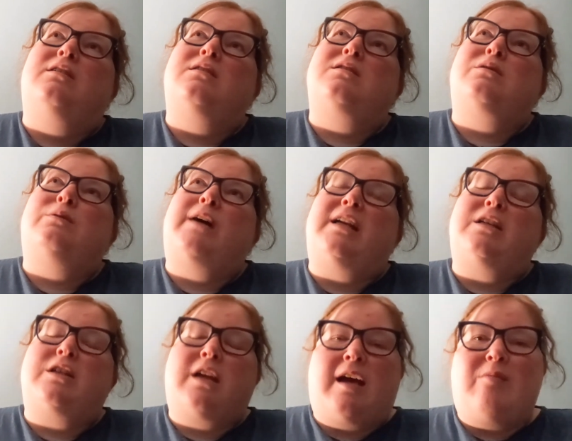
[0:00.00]

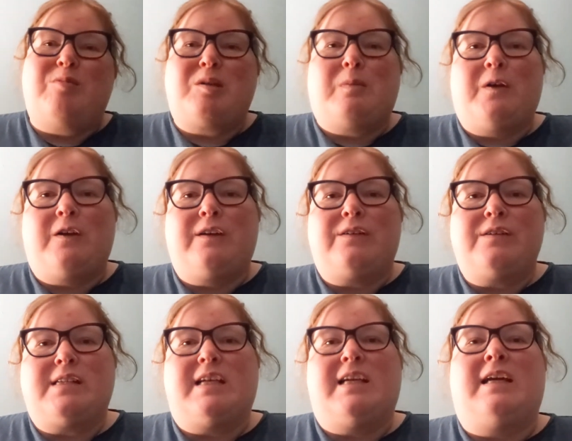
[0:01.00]
sweatshops
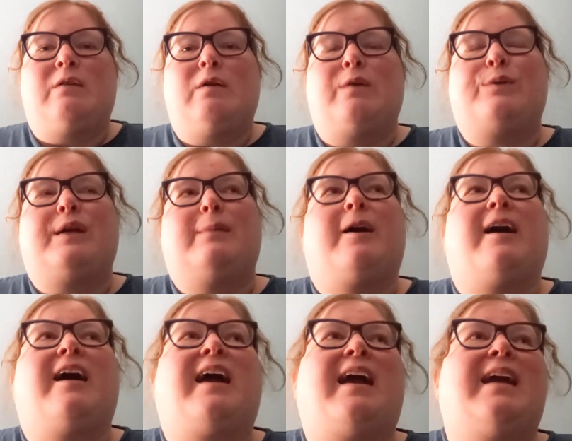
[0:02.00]
producing what we
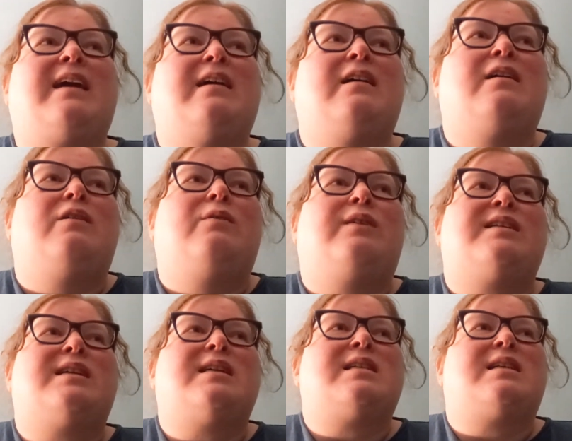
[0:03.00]
buy.
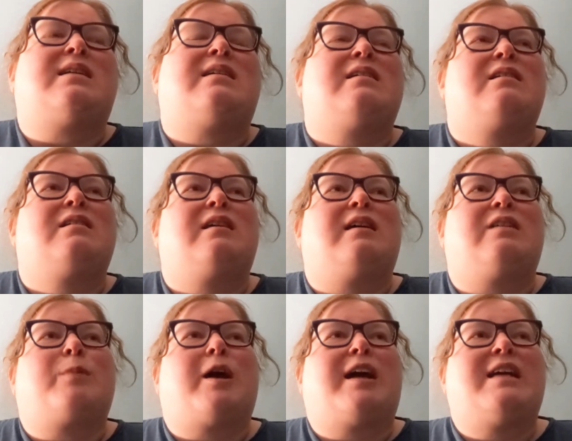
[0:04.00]
The
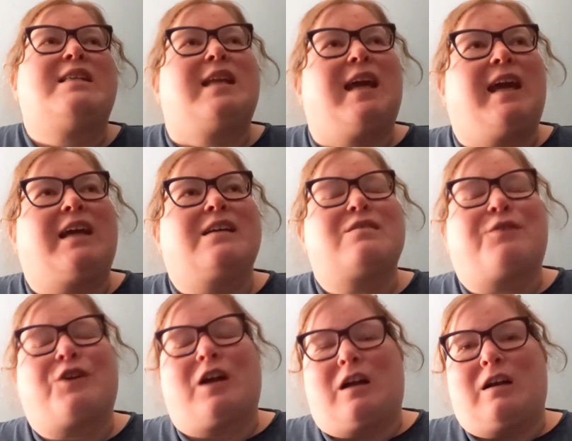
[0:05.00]
price tags
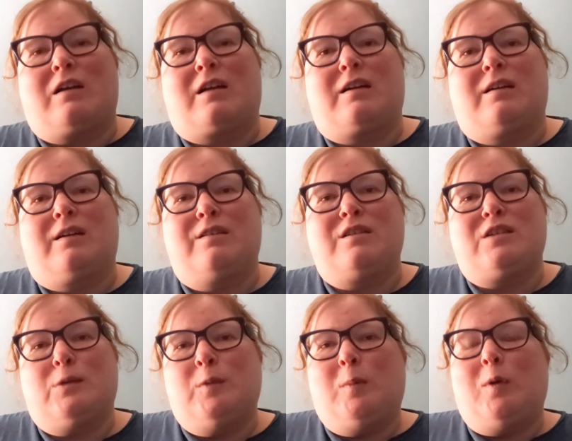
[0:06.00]
for our
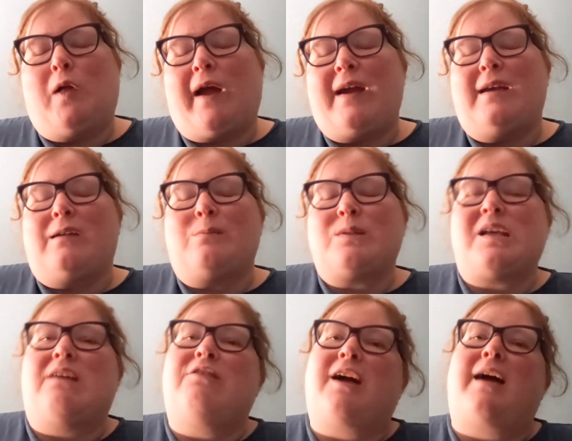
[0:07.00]
consumable items
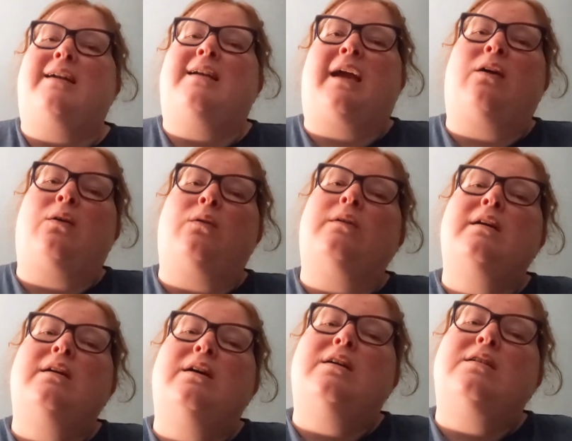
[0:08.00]
have gone down
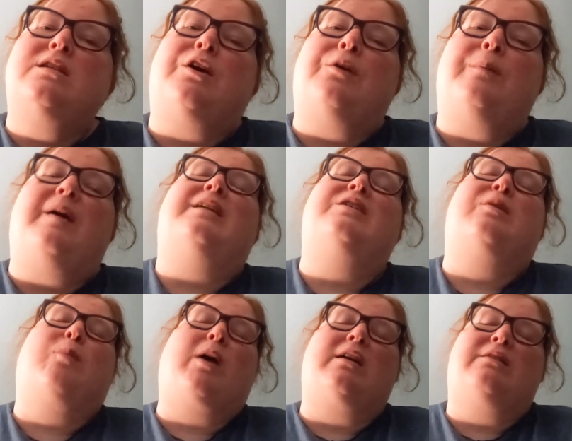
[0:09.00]
so much,
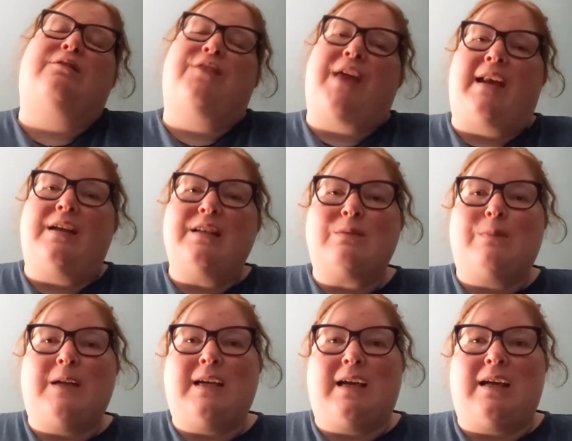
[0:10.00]
and part of that is
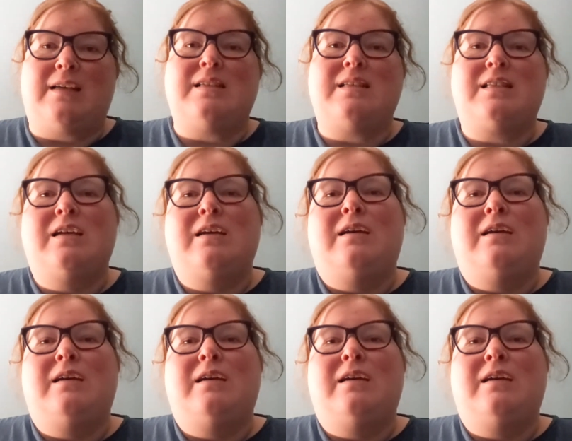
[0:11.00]
because